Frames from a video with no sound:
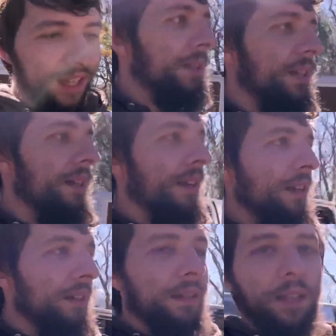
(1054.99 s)
But, yeah,
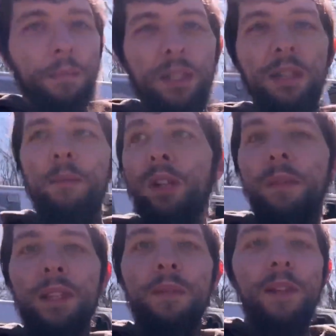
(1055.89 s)
just like I mentioned in
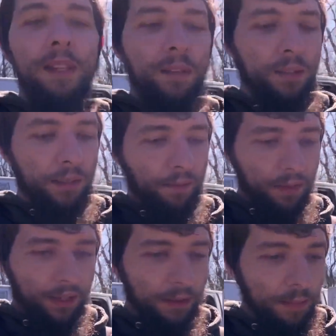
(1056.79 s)
previous videos, I'm
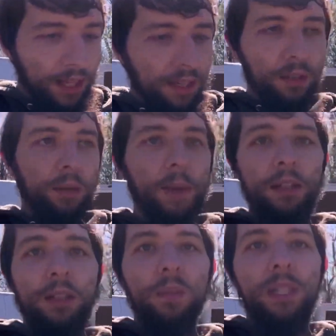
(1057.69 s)
finally making a trip
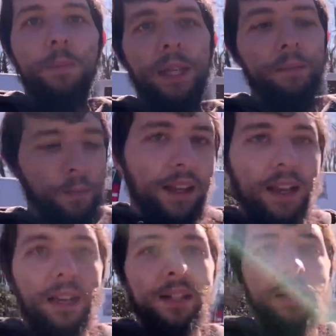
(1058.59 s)
out to Richmond. And
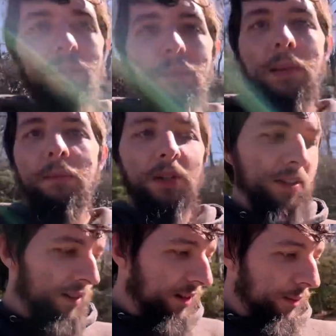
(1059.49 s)
actually
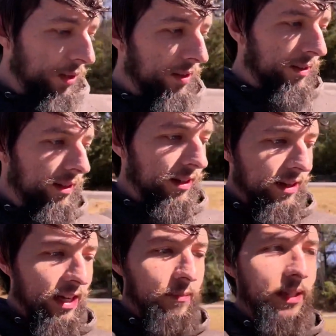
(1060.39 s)
remembered the person that
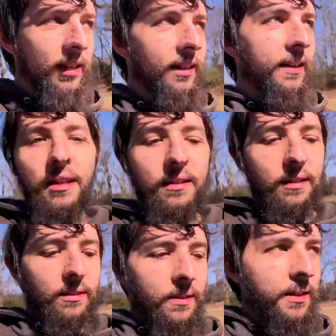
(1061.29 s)
commented now. I
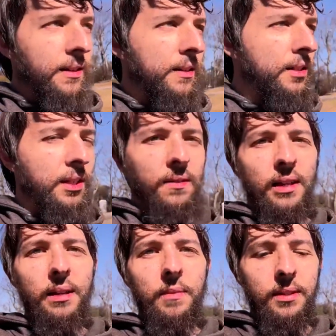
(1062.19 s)
think their channel
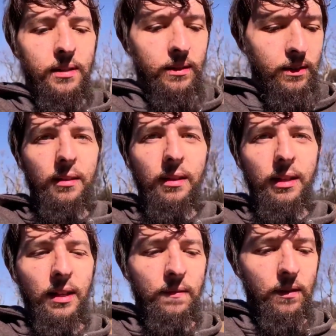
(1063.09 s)
name was The
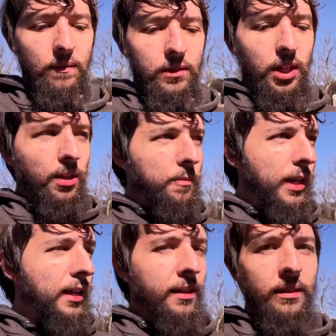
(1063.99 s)
Life of
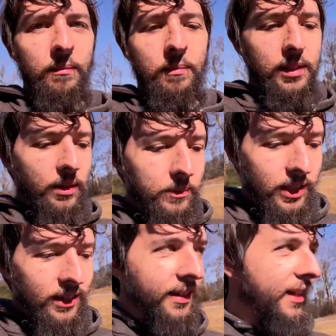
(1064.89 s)
Jeremiah
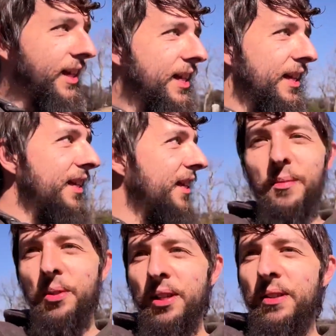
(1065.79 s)
something. It's
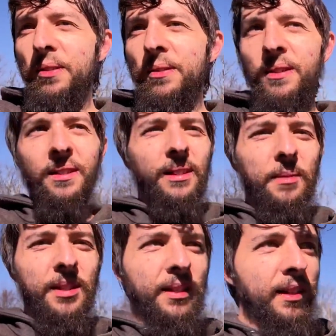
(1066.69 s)
pretty cool. I'm
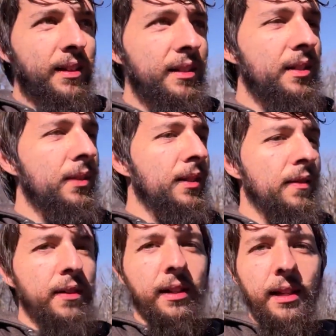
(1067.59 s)
excited to
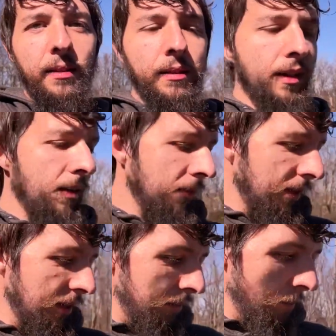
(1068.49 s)
finally get out
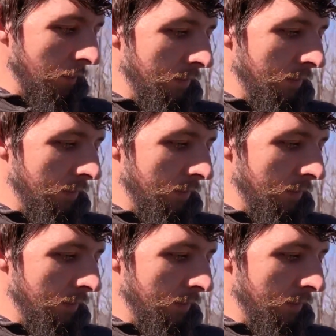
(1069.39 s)
there.